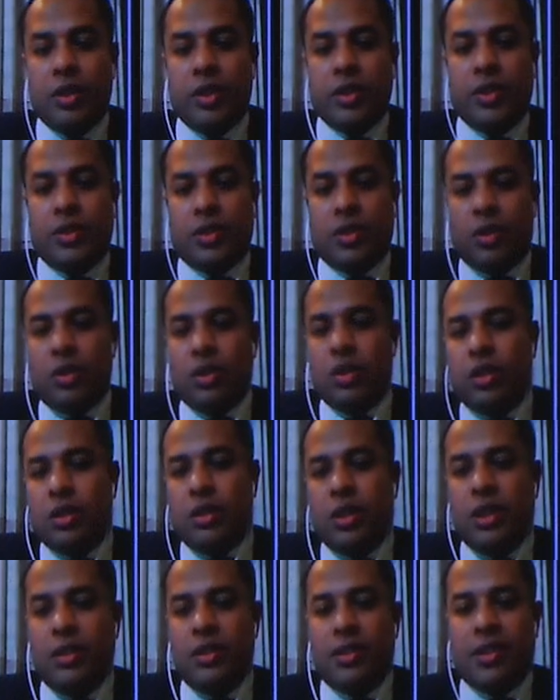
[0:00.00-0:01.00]
So
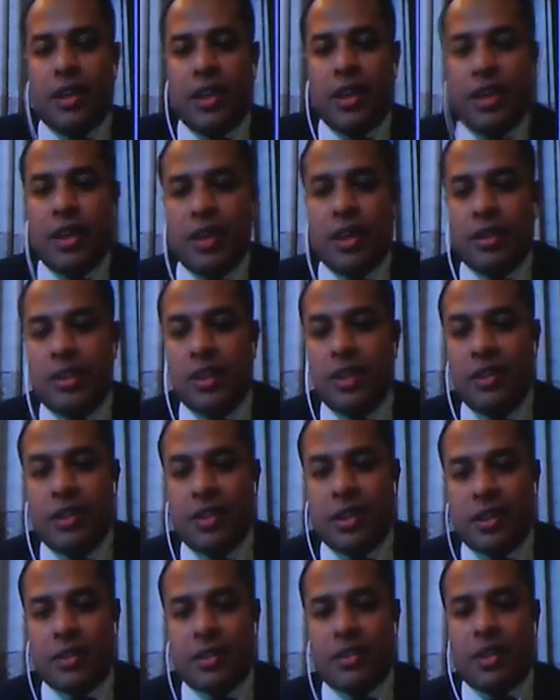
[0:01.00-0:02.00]
these are
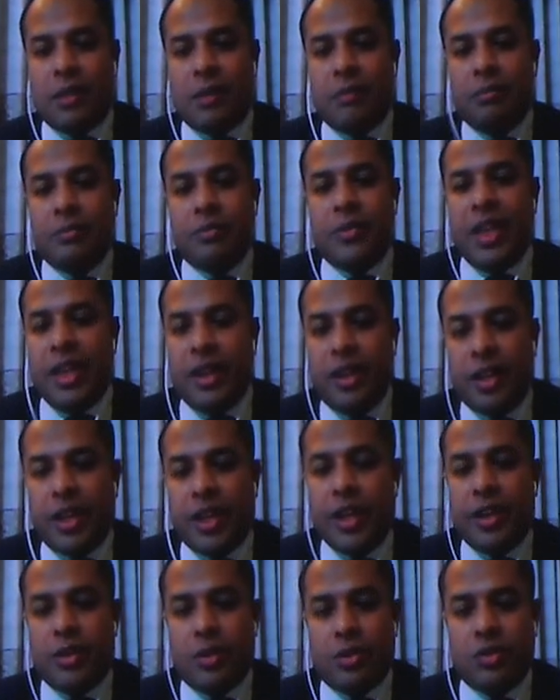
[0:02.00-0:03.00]
some
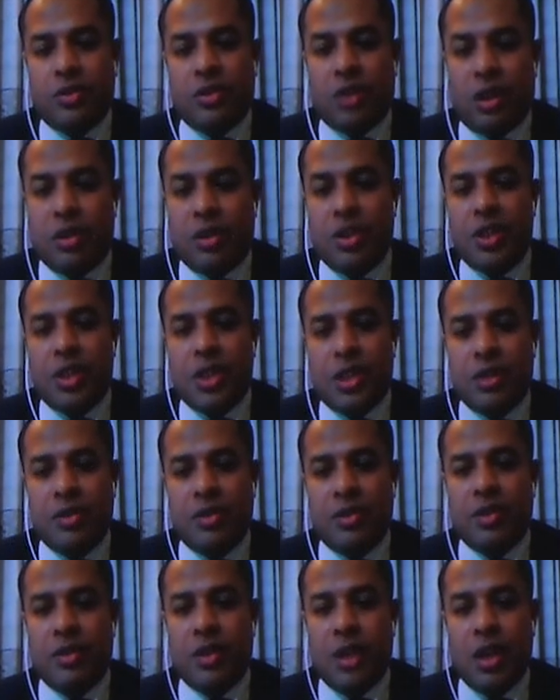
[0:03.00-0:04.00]
indicators,
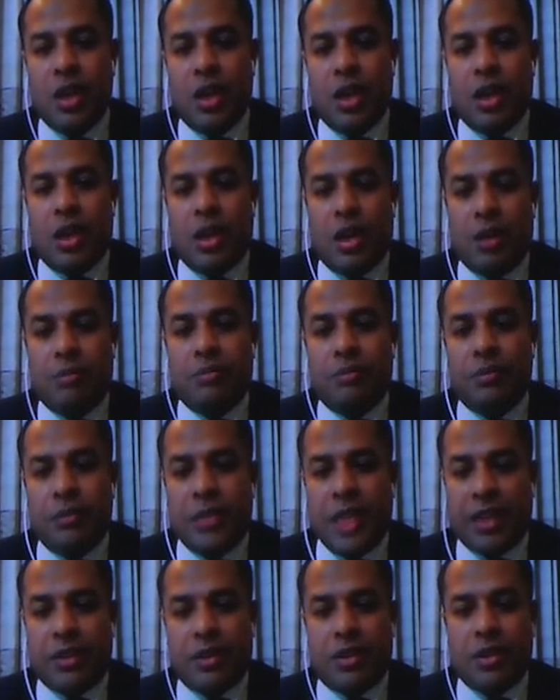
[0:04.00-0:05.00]
conditions
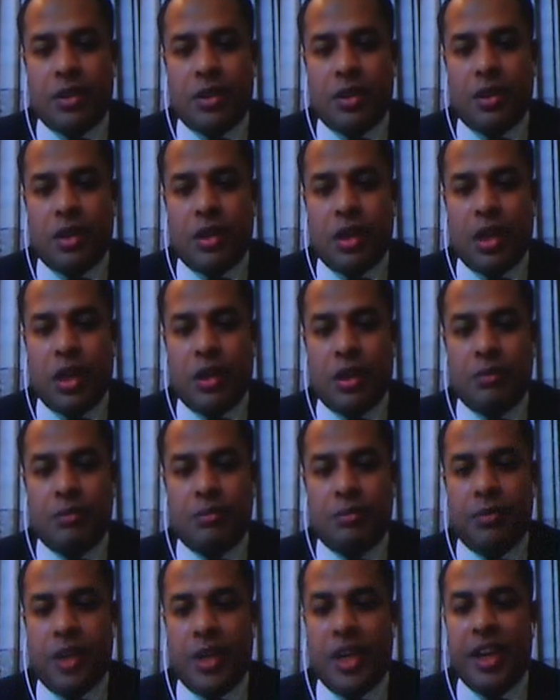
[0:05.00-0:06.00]
that are
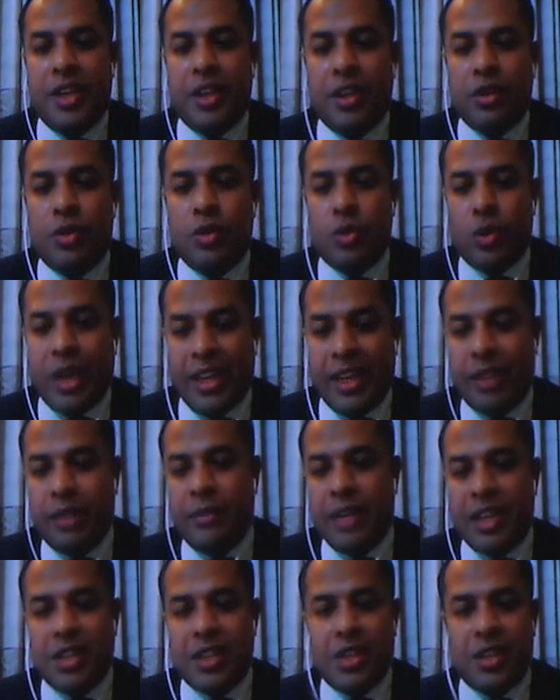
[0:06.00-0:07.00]
relating to
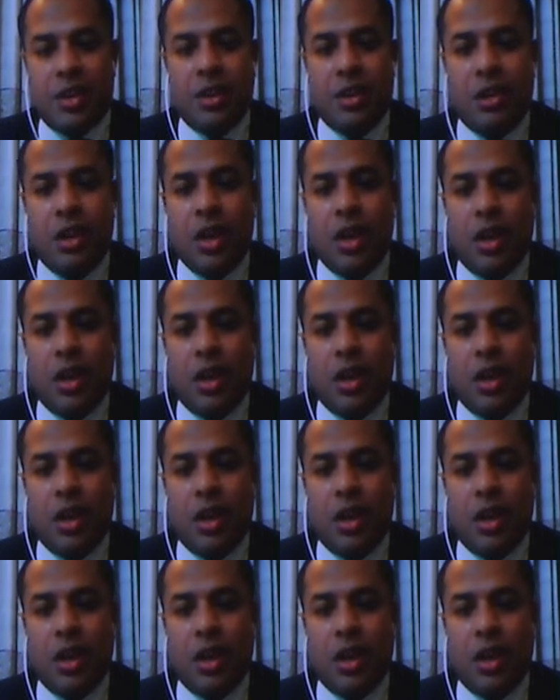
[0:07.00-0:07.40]
collective action.